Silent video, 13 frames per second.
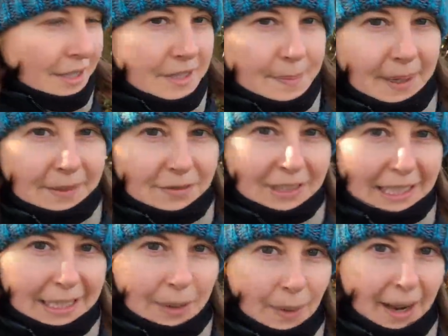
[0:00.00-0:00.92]
there's been
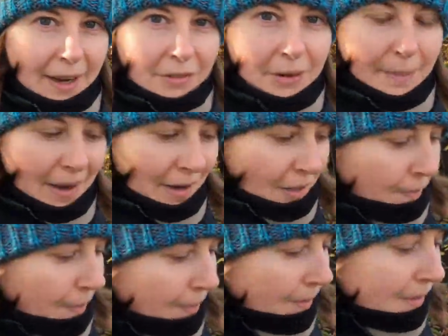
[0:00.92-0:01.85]
really quite a
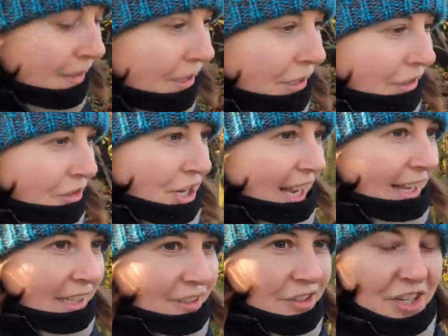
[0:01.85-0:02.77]
remarkable
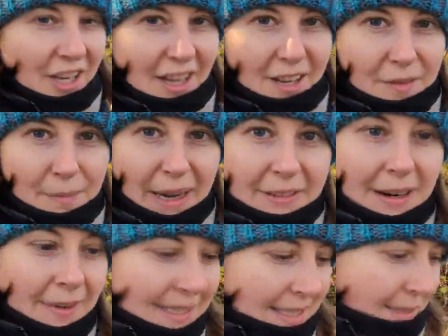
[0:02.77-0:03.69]
change in my
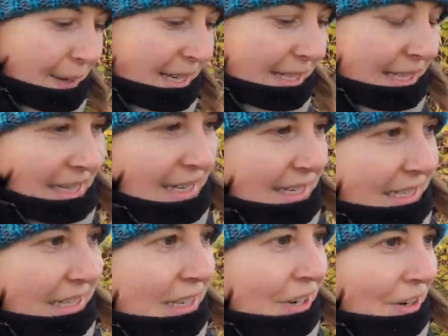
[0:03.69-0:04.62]
growing
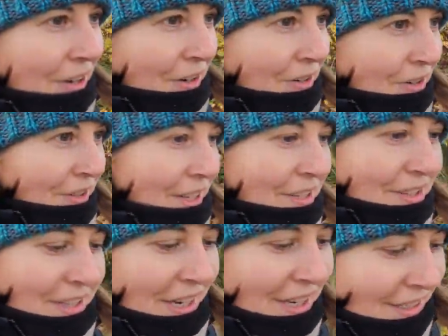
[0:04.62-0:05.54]
spaces. All
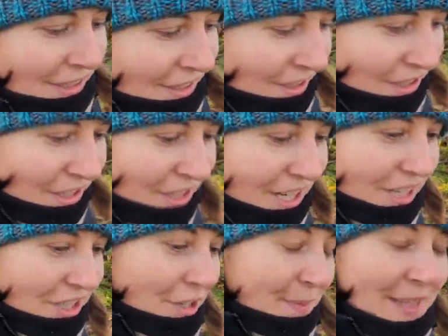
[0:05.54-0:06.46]
those
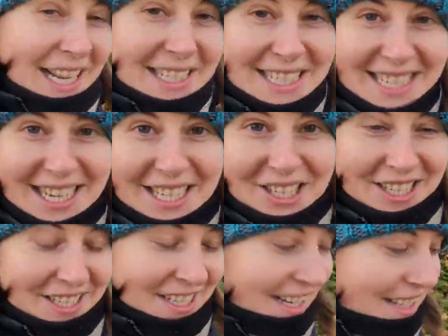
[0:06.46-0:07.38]
nasturtiums, I did
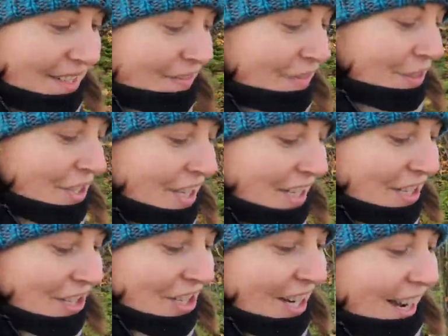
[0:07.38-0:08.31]
actually take some
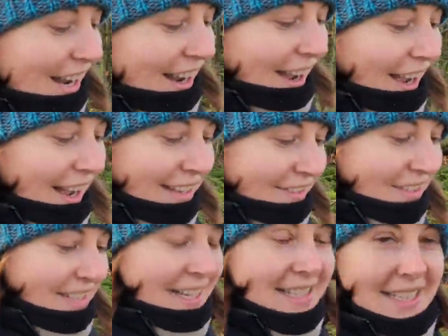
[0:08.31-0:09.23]
footage
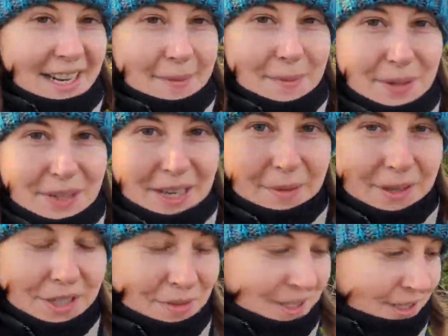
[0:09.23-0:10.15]
Saturday morning,
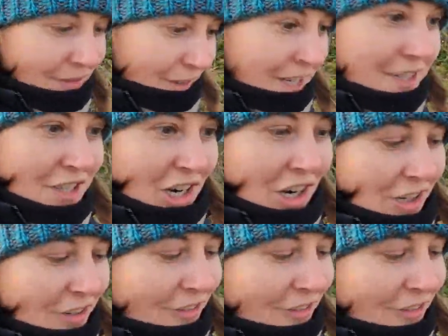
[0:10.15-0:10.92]
which was the first hard